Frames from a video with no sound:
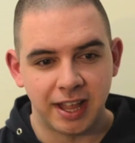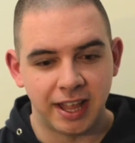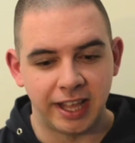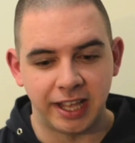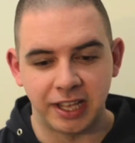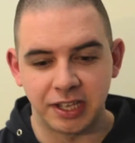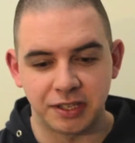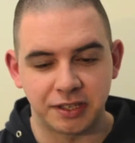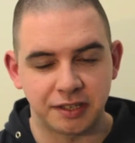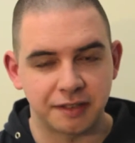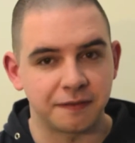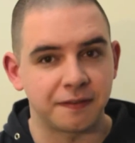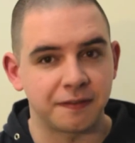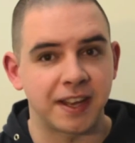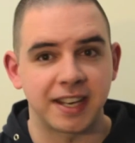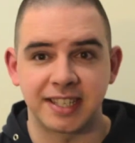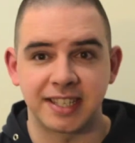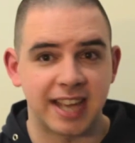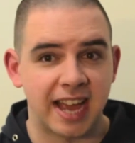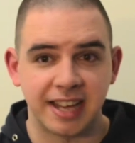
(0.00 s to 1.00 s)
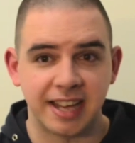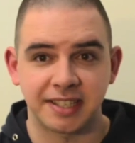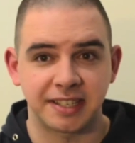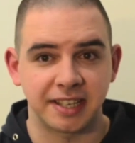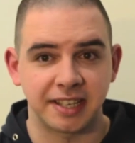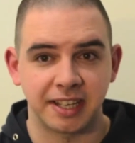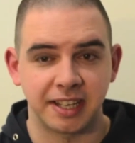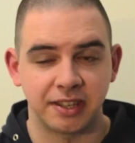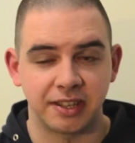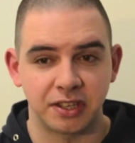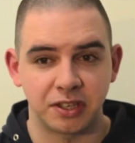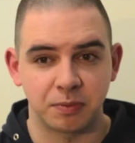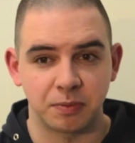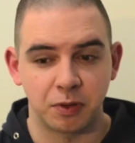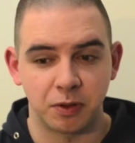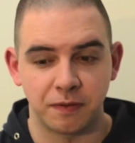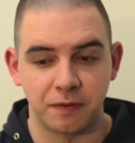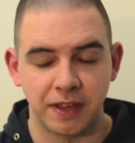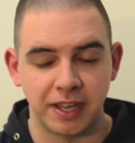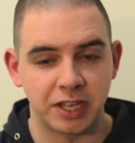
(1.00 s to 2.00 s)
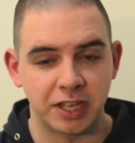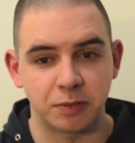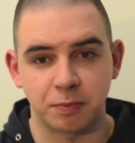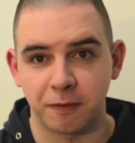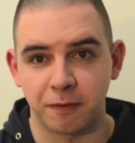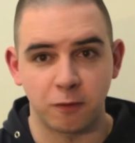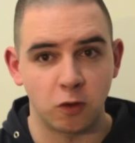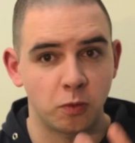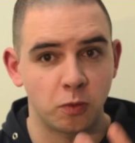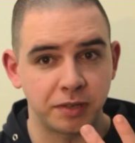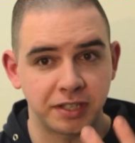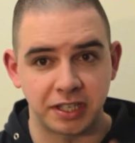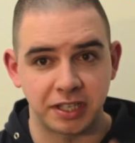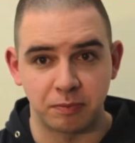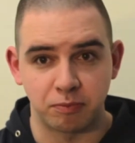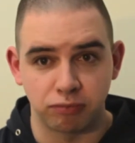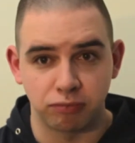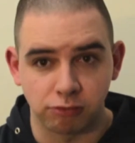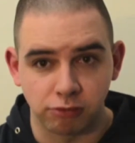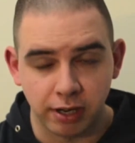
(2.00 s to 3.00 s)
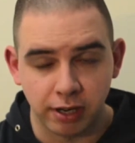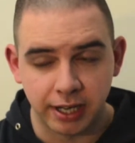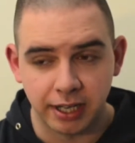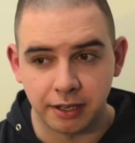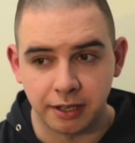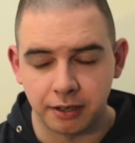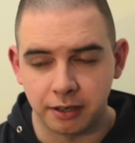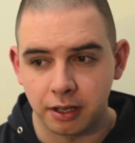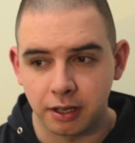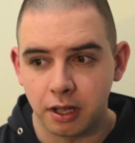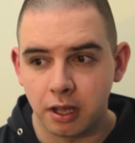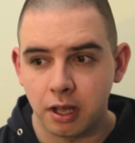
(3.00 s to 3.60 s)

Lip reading: is fantastic in this movie. His performance is brilliant.